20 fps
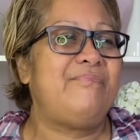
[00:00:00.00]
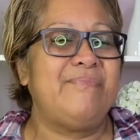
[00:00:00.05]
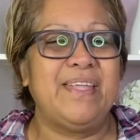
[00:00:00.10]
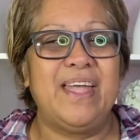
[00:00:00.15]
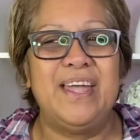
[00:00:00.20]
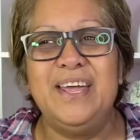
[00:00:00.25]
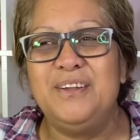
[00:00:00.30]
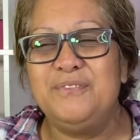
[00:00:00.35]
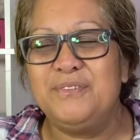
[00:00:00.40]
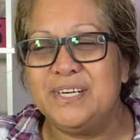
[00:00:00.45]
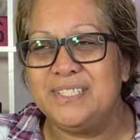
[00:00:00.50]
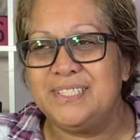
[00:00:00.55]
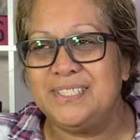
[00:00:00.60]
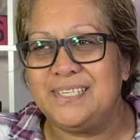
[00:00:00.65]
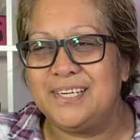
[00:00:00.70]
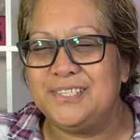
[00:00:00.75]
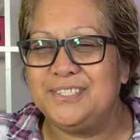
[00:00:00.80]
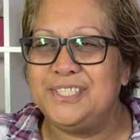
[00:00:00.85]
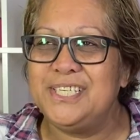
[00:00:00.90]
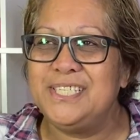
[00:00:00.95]
Anyway,
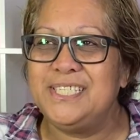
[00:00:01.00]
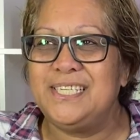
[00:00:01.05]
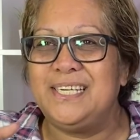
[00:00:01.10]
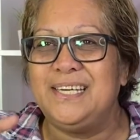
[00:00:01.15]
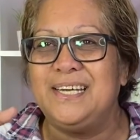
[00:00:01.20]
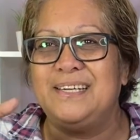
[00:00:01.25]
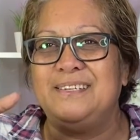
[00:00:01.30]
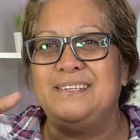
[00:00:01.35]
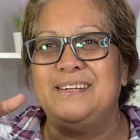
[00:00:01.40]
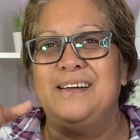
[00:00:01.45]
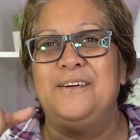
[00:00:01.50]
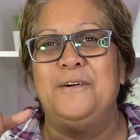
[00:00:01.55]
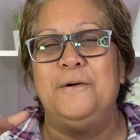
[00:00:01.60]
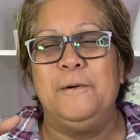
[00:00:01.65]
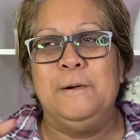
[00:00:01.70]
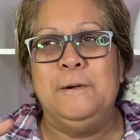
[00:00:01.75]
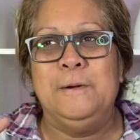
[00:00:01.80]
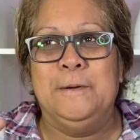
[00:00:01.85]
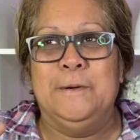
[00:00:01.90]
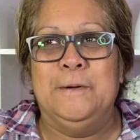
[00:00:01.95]
so she said
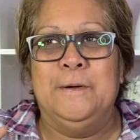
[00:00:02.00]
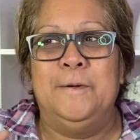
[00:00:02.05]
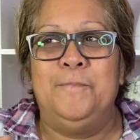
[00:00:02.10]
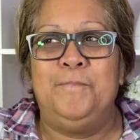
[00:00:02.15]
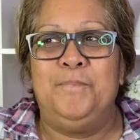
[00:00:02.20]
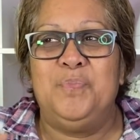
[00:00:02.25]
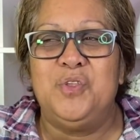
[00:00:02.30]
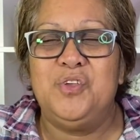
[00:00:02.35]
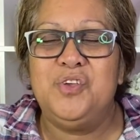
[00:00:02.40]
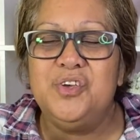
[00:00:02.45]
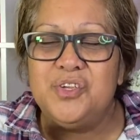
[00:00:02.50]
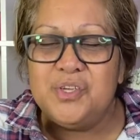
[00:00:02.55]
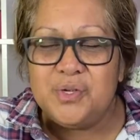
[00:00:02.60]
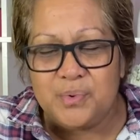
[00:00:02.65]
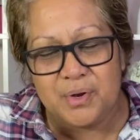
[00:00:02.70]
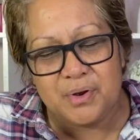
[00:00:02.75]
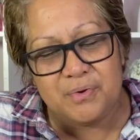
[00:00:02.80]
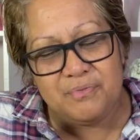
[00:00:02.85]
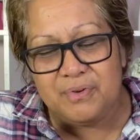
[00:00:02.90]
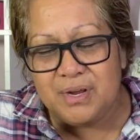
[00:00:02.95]
she used to
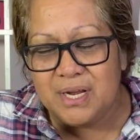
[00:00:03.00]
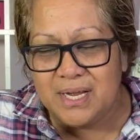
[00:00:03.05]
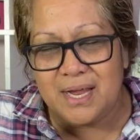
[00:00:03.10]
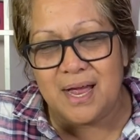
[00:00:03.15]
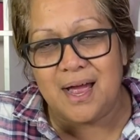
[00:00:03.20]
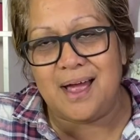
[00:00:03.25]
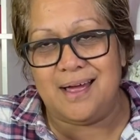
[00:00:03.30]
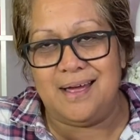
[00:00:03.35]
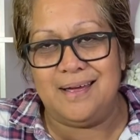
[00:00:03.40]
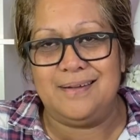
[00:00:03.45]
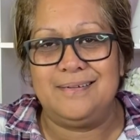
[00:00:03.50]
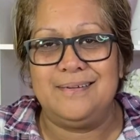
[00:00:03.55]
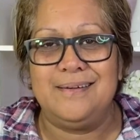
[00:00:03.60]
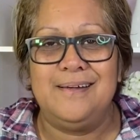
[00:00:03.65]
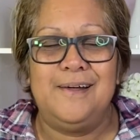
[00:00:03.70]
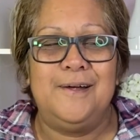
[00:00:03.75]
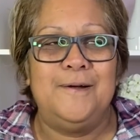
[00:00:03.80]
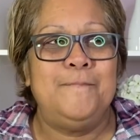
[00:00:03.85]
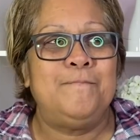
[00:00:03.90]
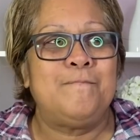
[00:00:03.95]
work really hard.
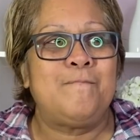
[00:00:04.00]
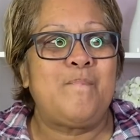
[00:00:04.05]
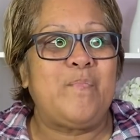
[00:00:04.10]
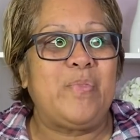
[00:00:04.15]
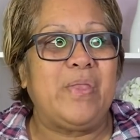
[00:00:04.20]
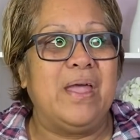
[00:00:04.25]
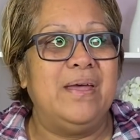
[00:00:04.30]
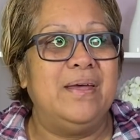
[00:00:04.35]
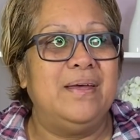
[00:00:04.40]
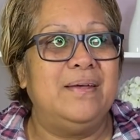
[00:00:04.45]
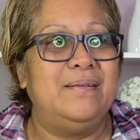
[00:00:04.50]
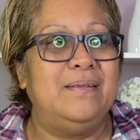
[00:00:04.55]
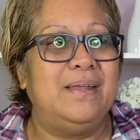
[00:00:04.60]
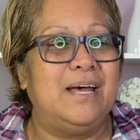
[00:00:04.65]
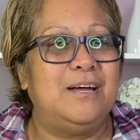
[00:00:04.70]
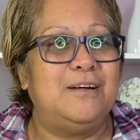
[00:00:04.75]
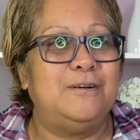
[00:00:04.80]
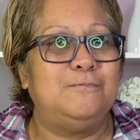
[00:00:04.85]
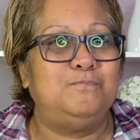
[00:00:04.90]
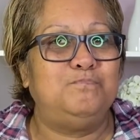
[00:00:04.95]
And
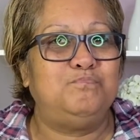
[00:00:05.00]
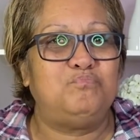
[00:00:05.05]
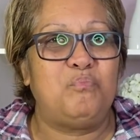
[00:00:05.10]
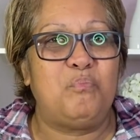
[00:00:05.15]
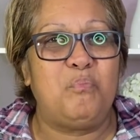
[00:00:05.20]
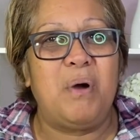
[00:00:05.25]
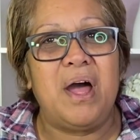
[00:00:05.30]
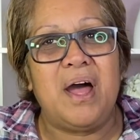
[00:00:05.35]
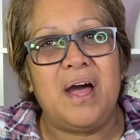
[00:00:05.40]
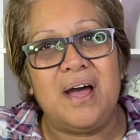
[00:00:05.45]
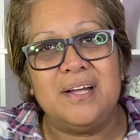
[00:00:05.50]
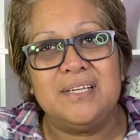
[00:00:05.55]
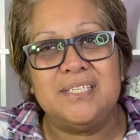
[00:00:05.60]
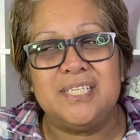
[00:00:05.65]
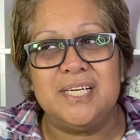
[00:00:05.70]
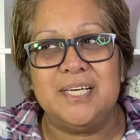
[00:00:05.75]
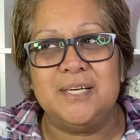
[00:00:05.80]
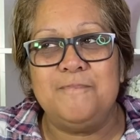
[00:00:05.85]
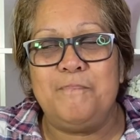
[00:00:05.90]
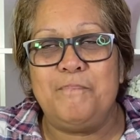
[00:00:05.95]
my
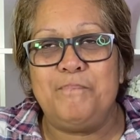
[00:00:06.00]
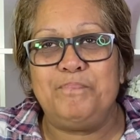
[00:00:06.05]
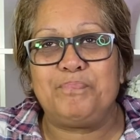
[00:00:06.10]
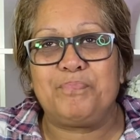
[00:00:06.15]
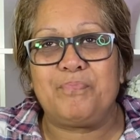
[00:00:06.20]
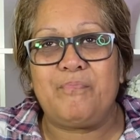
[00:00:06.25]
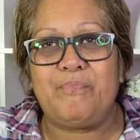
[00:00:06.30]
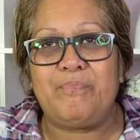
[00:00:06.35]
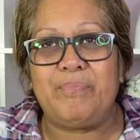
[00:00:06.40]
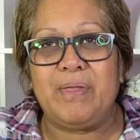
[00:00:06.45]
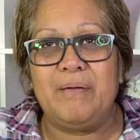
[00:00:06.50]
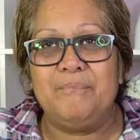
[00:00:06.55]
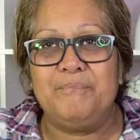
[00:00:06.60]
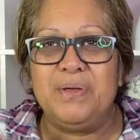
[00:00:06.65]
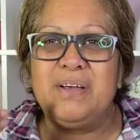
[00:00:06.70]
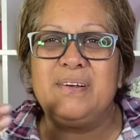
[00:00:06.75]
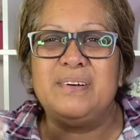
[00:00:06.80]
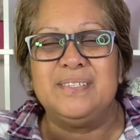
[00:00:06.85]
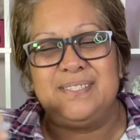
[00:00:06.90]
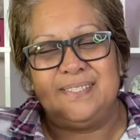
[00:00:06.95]
auntie,
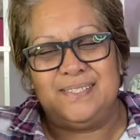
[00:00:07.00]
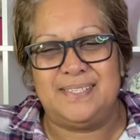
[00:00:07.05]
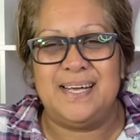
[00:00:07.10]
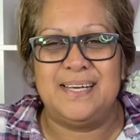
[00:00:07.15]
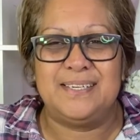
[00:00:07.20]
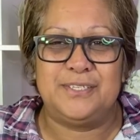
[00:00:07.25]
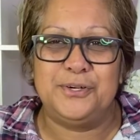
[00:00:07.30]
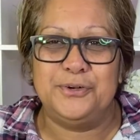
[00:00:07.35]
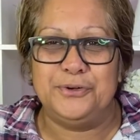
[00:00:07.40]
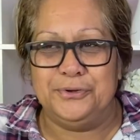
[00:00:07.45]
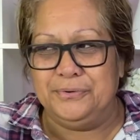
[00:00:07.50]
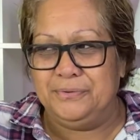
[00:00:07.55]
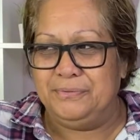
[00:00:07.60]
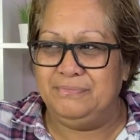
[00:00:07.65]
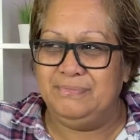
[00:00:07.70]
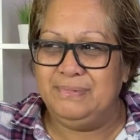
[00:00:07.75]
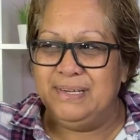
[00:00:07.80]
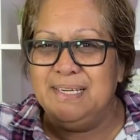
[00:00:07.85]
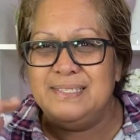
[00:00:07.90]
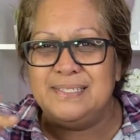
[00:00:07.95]
because that's her
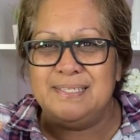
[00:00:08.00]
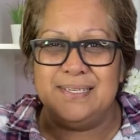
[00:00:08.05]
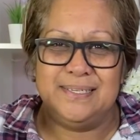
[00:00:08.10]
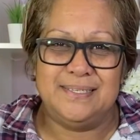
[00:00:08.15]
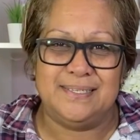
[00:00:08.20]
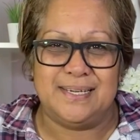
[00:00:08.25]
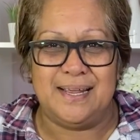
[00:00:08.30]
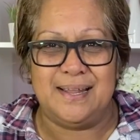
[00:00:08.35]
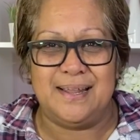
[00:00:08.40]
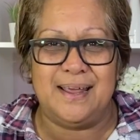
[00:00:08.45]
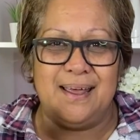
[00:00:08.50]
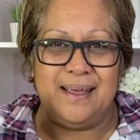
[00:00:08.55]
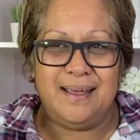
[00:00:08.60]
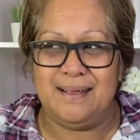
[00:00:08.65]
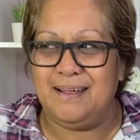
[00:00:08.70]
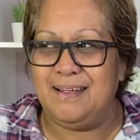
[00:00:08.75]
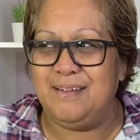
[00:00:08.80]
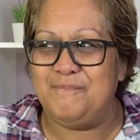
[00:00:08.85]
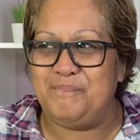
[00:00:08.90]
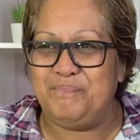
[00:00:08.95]
nieces and that
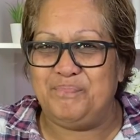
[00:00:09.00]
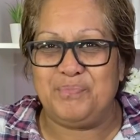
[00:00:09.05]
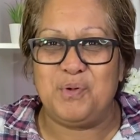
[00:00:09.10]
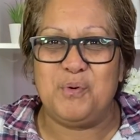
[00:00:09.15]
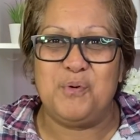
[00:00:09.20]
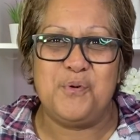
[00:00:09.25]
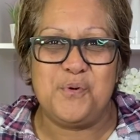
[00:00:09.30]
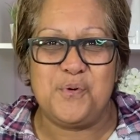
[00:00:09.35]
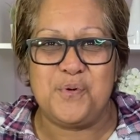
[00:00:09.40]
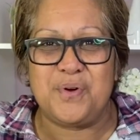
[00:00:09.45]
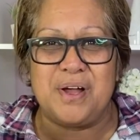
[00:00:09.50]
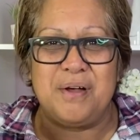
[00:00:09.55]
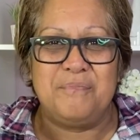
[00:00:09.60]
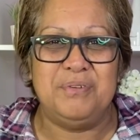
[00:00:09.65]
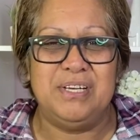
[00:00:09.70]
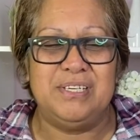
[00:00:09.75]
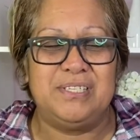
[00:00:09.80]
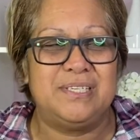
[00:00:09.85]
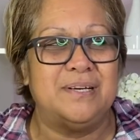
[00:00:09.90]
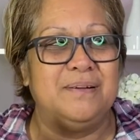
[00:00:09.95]
and all
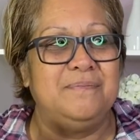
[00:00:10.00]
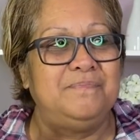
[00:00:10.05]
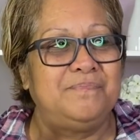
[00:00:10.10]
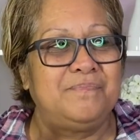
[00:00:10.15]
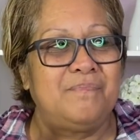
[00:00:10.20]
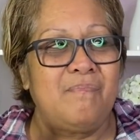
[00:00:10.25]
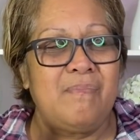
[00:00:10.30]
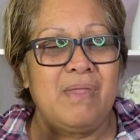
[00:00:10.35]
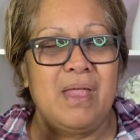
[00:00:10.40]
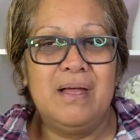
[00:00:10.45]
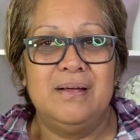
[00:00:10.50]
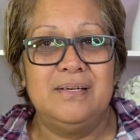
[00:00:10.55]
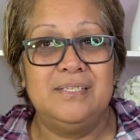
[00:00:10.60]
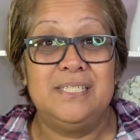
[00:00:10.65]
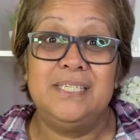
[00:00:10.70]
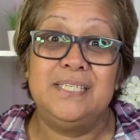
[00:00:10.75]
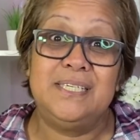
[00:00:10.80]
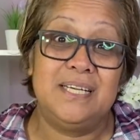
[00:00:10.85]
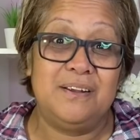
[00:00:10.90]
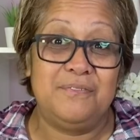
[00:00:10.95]
coming to, she
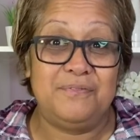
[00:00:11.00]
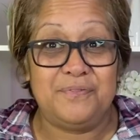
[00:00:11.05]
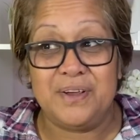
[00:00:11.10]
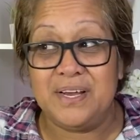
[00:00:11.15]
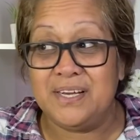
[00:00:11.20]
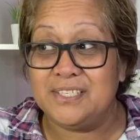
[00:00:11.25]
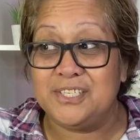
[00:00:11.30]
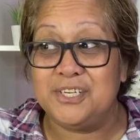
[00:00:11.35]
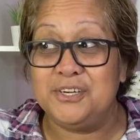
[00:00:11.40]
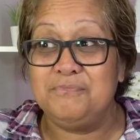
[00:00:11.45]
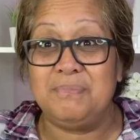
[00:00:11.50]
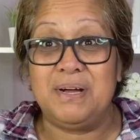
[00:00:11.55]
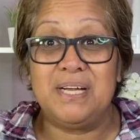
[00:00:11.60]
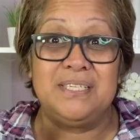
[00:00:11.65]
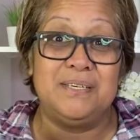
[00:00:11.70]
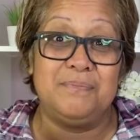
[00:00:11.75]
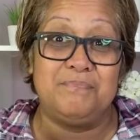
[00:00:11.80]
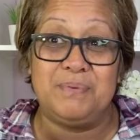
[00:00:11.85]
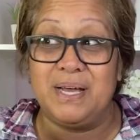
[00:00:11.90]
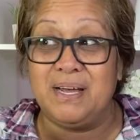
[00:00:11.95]
didn't think too much
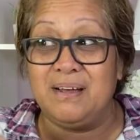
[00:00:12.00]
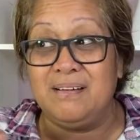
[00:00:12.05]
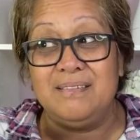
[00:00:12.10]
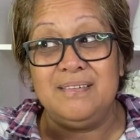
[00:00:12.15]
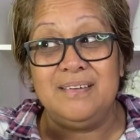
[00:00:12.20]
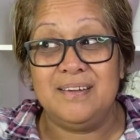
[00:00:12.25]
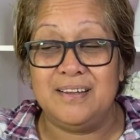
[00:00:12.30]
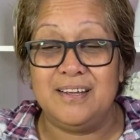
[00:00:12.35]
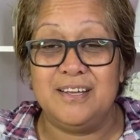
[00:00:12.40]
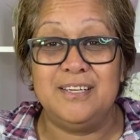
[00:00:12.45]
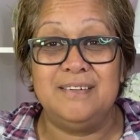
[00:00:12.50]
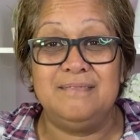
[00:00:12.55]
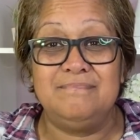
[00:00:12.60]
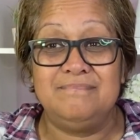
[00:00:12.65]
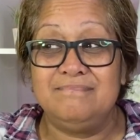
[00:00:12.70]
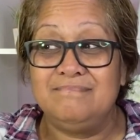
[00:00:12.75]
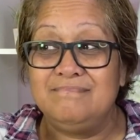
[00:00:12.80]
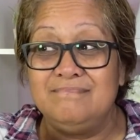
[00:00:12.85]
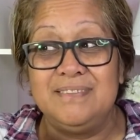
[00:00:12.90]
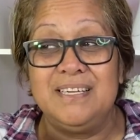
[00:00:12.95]
about, you know,
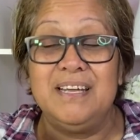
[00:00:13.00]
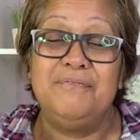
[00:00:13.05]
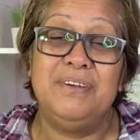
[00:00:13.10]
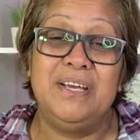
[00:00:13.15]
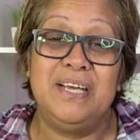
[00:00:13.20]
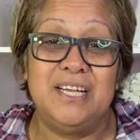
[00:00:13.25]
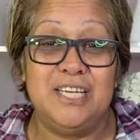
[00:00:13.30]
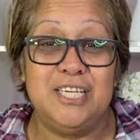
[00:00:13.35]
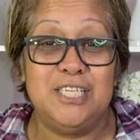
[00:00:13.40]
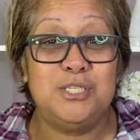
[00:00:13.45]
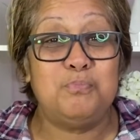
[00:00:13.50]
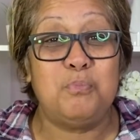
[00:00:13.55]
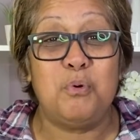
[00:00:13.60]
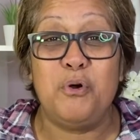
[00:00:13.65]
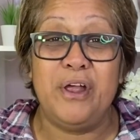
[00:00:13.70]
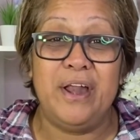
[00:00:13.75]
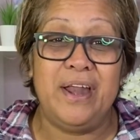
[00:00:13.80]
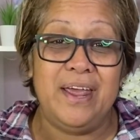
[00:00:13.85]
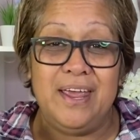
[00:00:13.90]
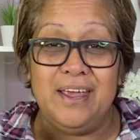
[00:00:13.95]
giving any
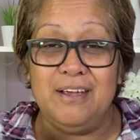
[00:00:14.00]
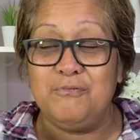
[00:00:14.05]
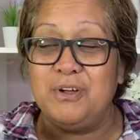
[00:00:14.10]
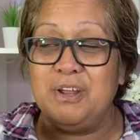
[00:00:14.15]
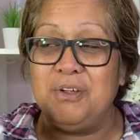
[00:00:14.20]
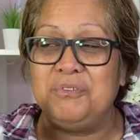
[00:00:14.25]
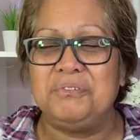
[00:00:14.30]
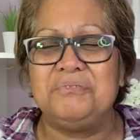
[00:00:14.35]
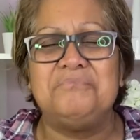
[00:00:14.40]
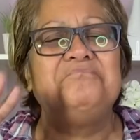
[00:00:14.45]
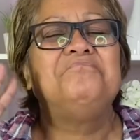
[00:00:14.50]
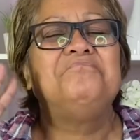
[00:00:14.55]
spoiling, whatever.